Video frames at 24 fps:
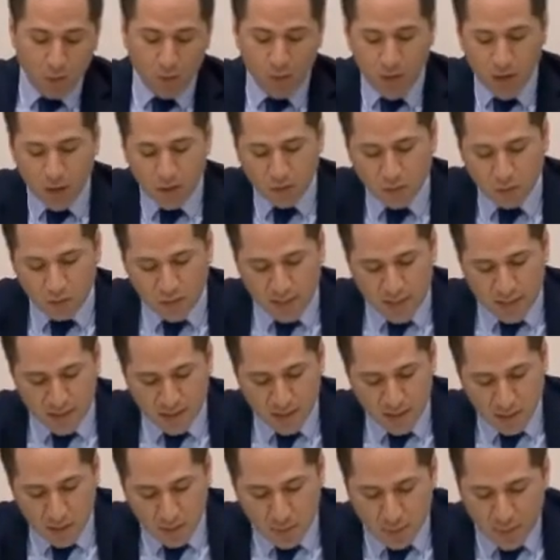we are today
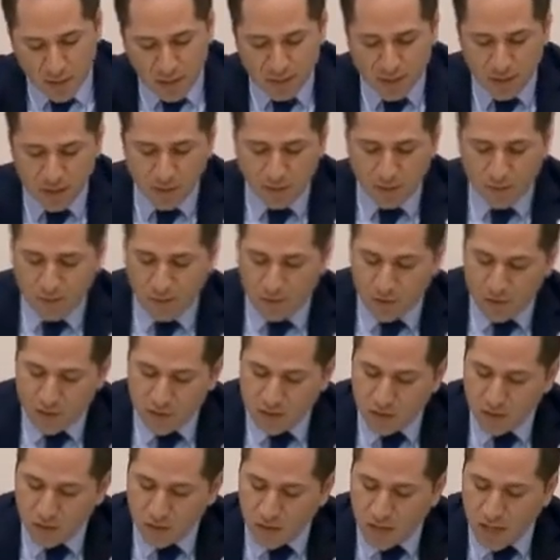celebrating the
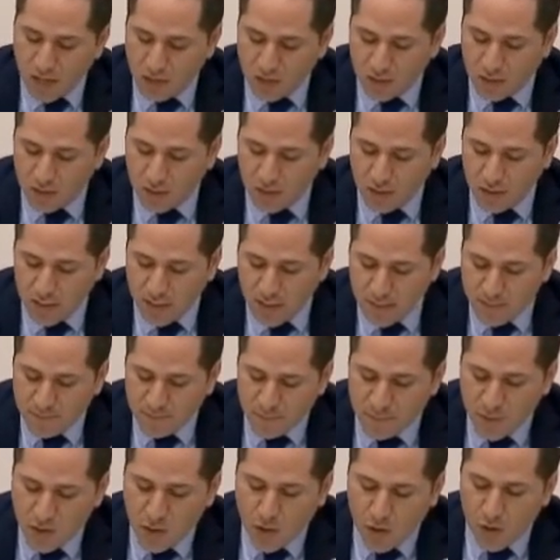first International Day
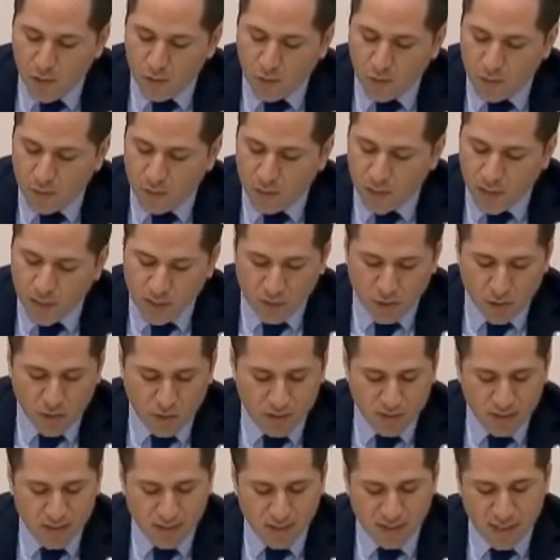of Women and
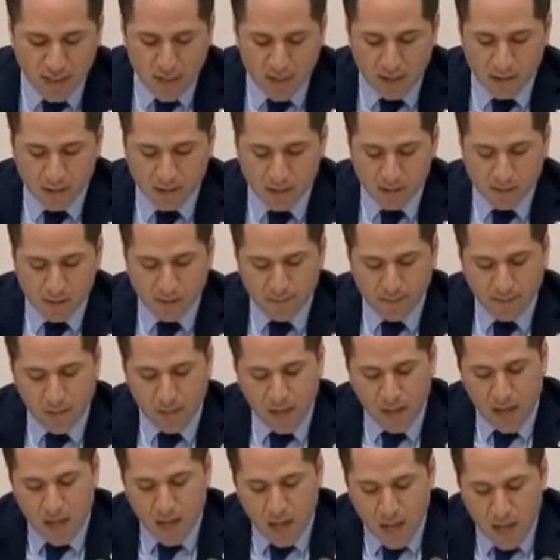Girls in Science.
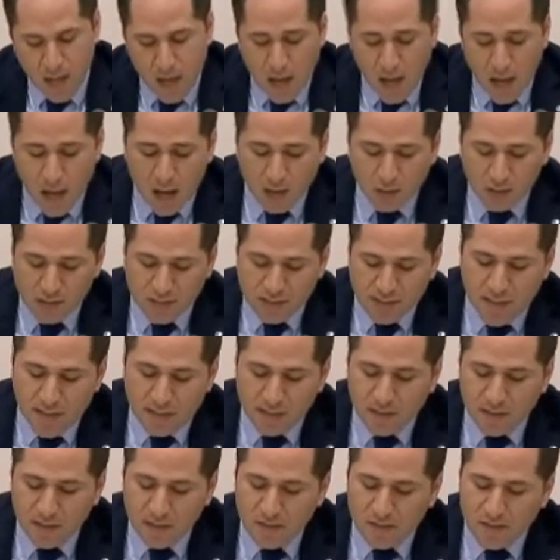
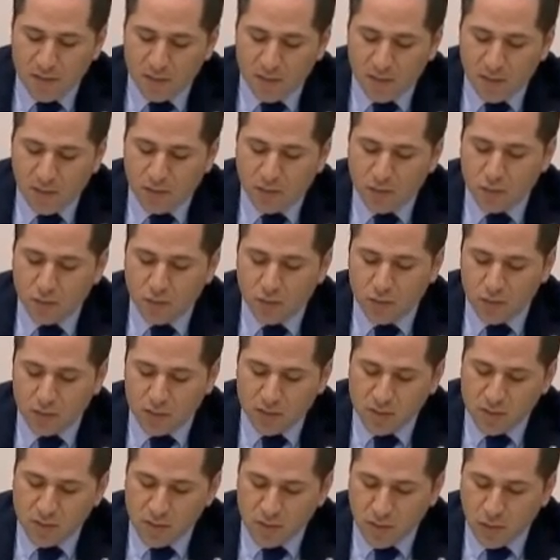Outstanding female
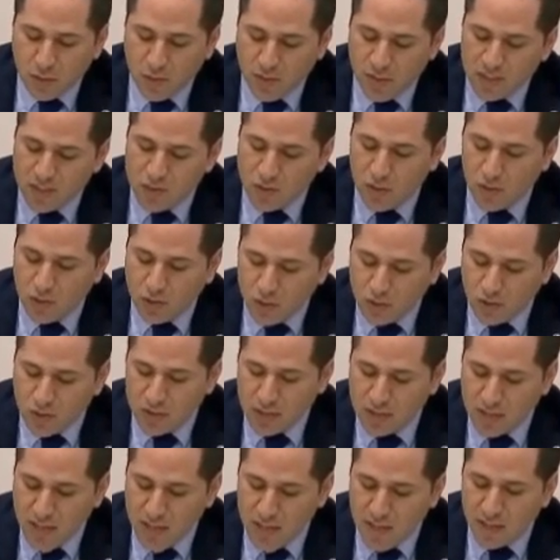students,
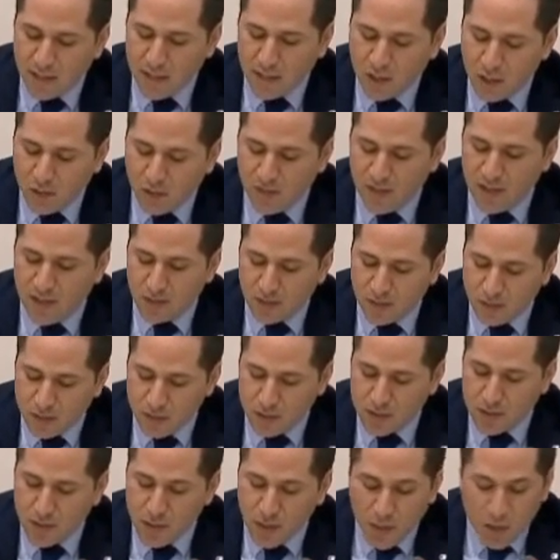researchers, and
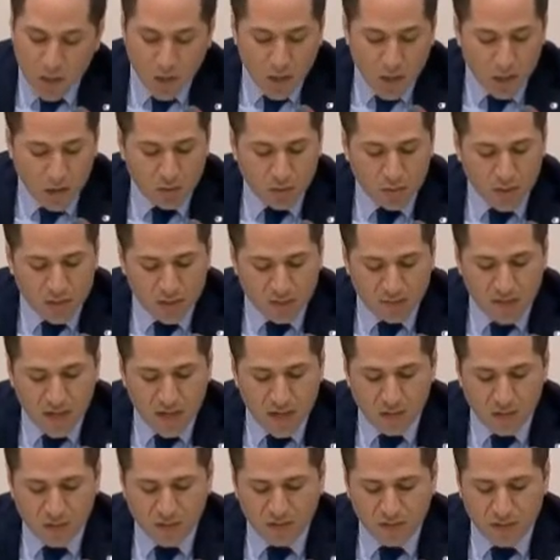innovators across
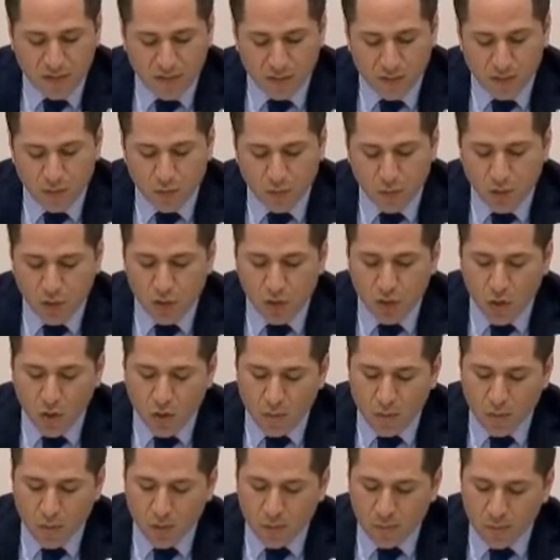various fields will
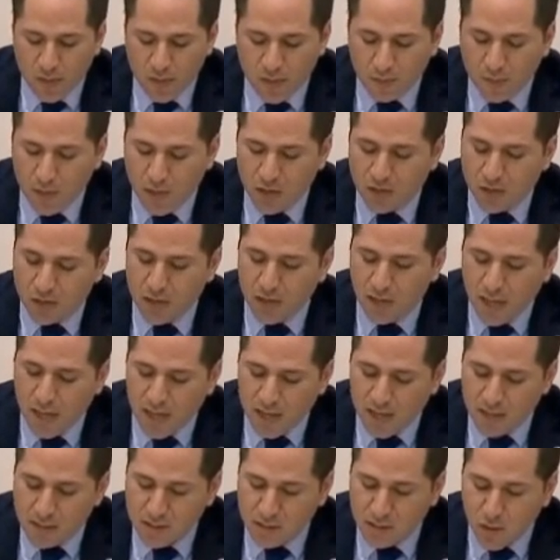no more be
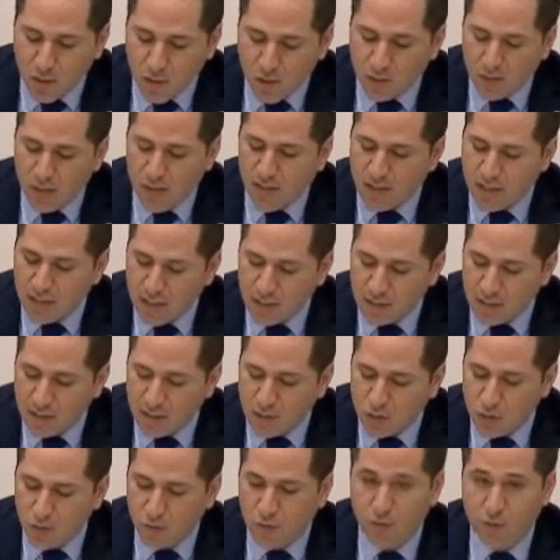marginalized or
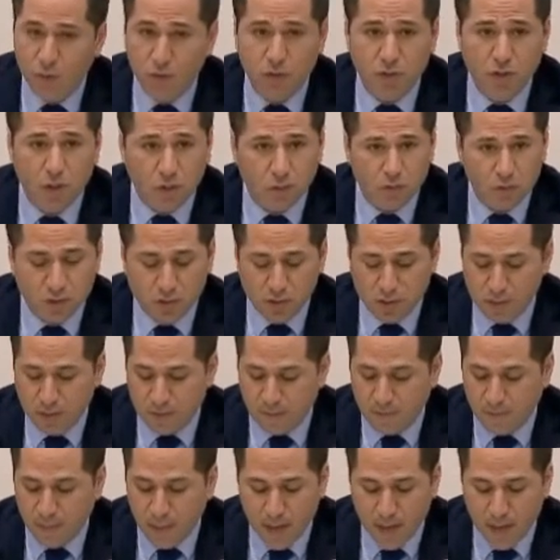relegated to footnotes.